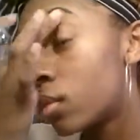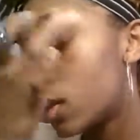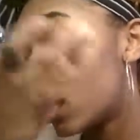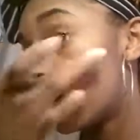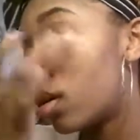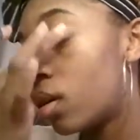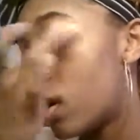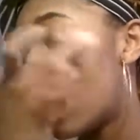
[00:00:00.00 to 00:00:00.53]

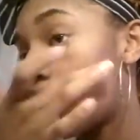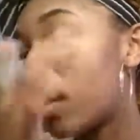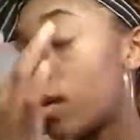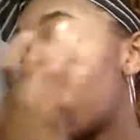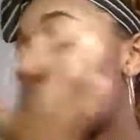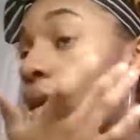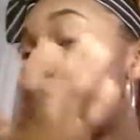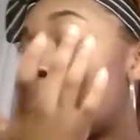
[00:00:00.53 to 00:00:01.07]
little
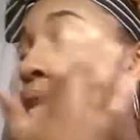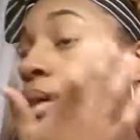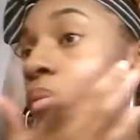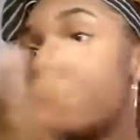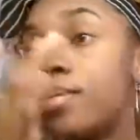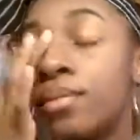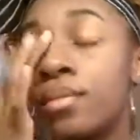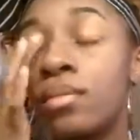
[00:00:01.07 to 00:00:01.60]
acne I got.
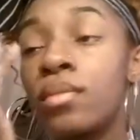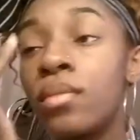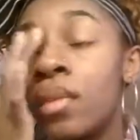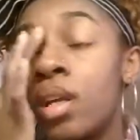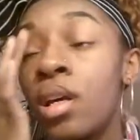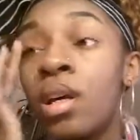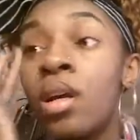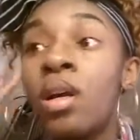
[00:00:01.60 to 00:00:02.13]

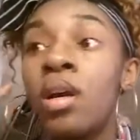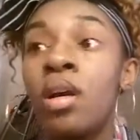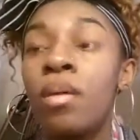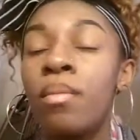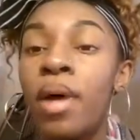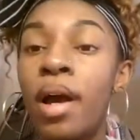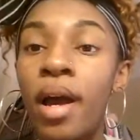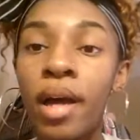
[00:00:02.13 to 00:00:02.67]

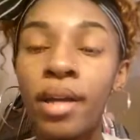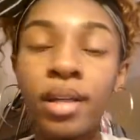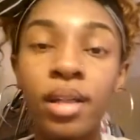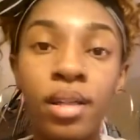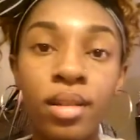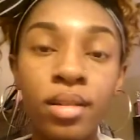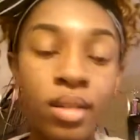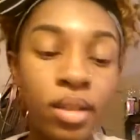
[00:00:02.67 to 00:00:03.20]
My acne
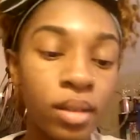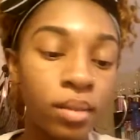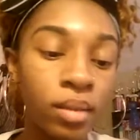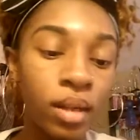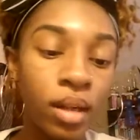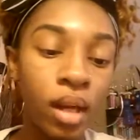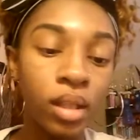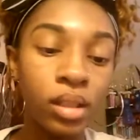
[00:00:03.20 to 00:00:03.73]
is getting
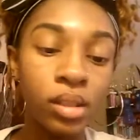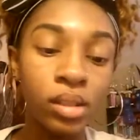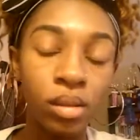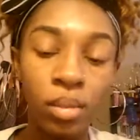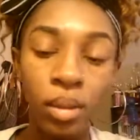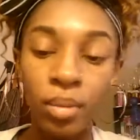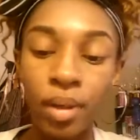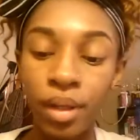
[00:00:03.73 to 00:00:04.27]
a little
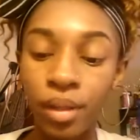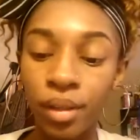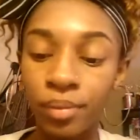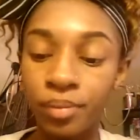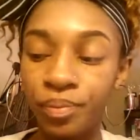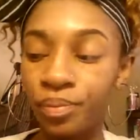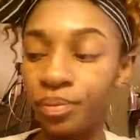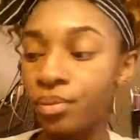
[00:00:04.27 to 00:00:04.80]
bit better.
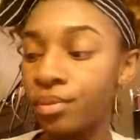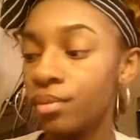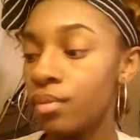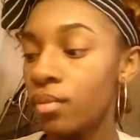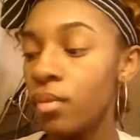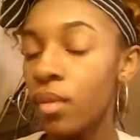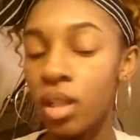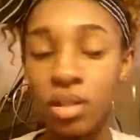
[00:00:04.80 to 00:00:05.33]

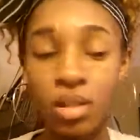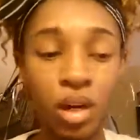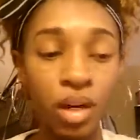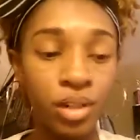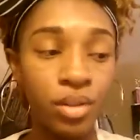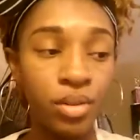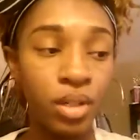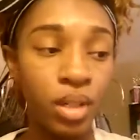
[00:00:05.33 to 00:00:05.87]
Started
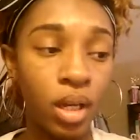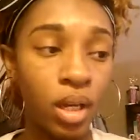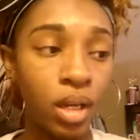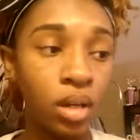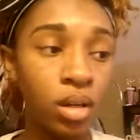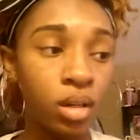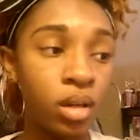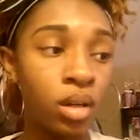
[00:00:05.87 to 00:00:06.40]
using that
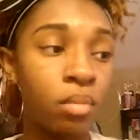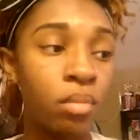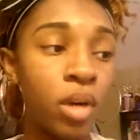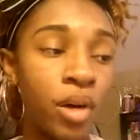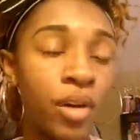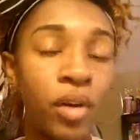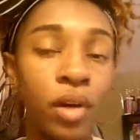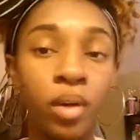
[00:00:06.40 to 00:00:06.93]

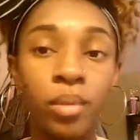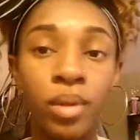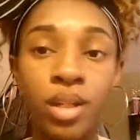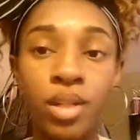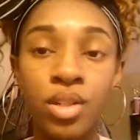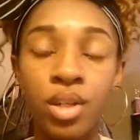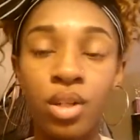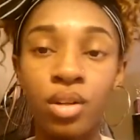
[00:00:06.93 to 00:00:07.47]

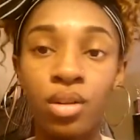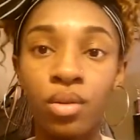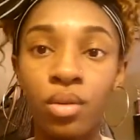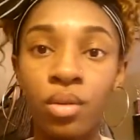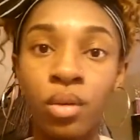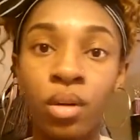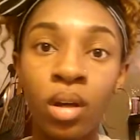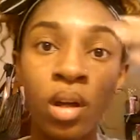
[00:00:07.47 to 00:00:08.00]

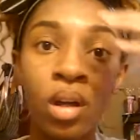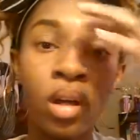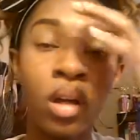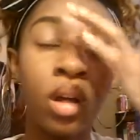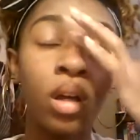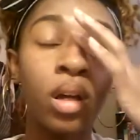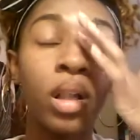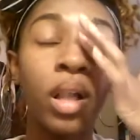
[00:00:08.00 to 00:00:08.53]
Badescu
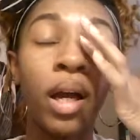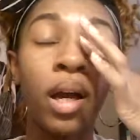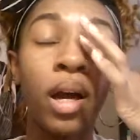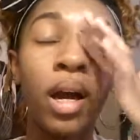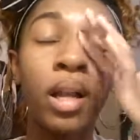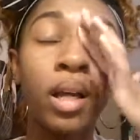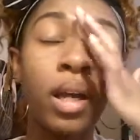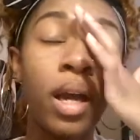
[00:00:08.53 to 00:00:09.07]

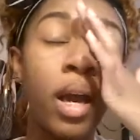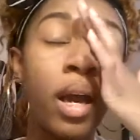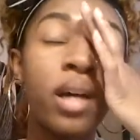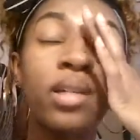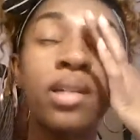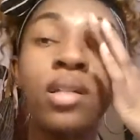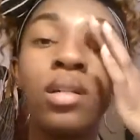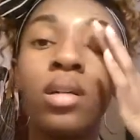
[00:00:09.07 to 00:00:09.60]
glycolic
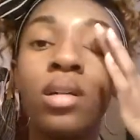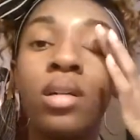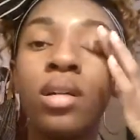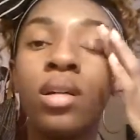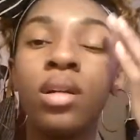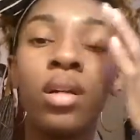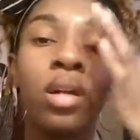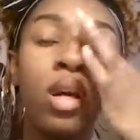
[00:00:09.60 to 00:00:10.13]

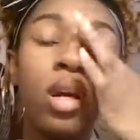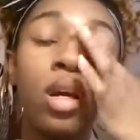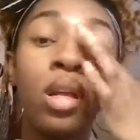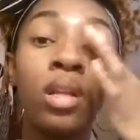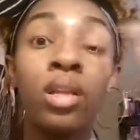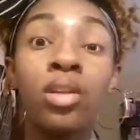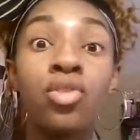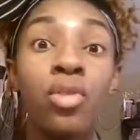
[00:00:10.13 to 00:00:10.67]
acid
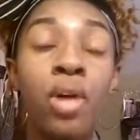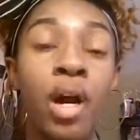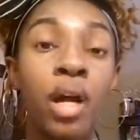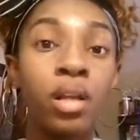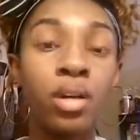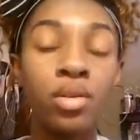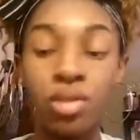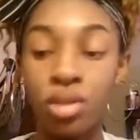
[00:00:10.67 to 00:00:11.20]
and the drying
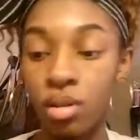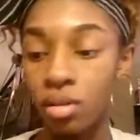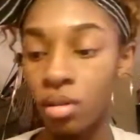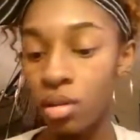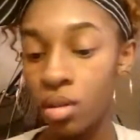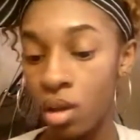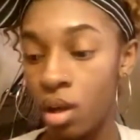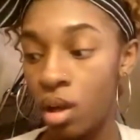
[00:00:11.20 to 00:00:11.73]
lotion.
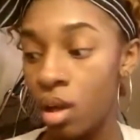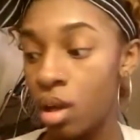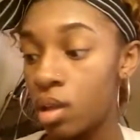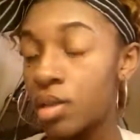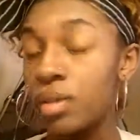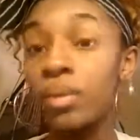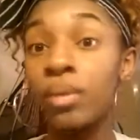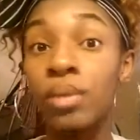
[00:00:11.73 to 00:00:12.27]

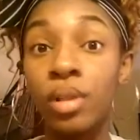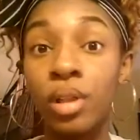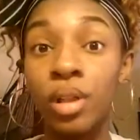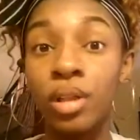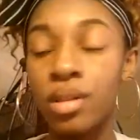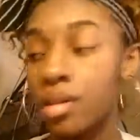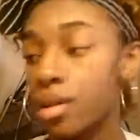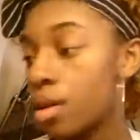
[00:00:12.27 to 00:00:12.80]
Some really
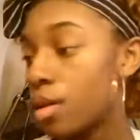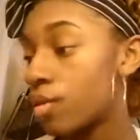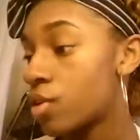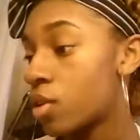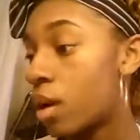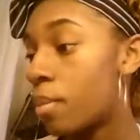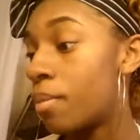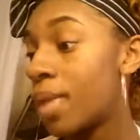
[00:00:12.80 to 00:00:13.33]
good stuff.
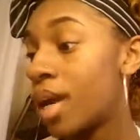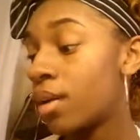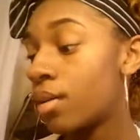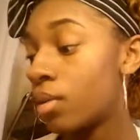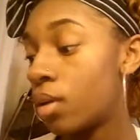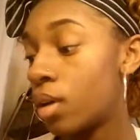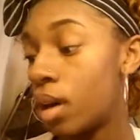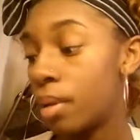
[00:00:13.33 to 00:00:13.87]
So I may
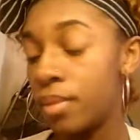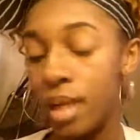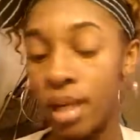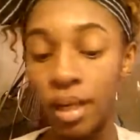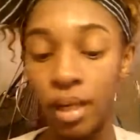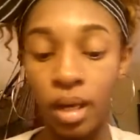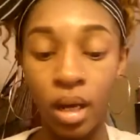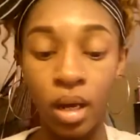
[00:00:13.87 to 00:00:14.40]
do an
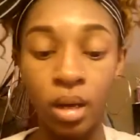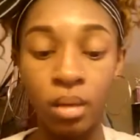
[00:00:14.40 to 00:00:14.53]
updated